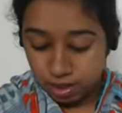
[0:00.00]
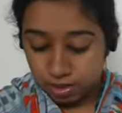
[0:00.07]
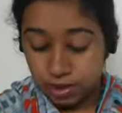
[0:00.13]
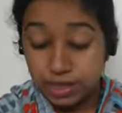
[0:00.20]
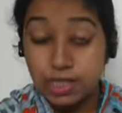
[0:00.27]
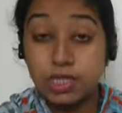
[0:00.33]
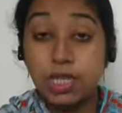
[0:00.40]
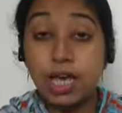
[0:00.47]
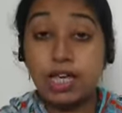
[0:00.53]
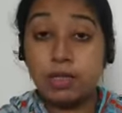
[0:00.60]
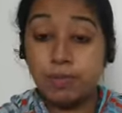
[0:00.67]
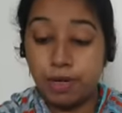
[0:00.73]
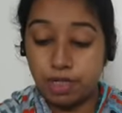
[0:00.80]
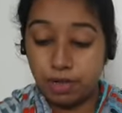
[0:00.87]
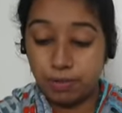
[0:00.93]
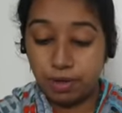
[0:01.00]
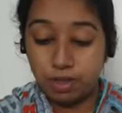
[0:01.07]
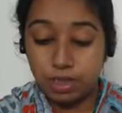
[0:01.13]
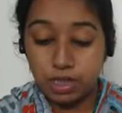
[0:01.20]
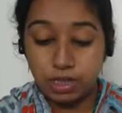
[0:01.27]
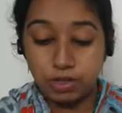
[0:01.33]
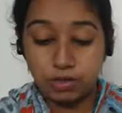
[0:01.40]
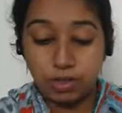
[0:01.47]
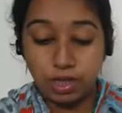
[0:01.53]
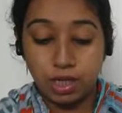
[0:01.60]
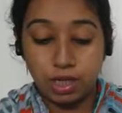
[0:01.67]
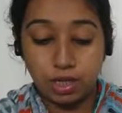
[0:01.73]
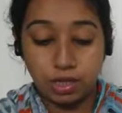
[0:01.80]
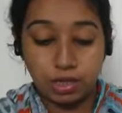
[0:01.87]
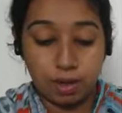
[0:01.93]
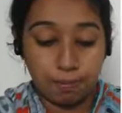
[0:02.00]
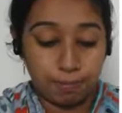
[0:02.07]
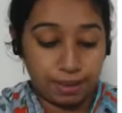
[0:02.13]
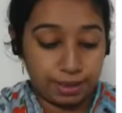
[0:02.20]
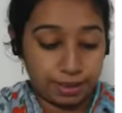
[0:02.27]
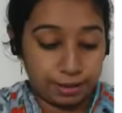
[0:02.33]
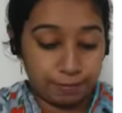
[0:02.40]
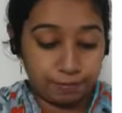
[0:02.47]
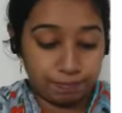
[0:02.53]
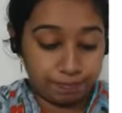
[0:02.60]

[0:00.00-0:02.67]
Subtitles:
The exercise page number 63 is completed.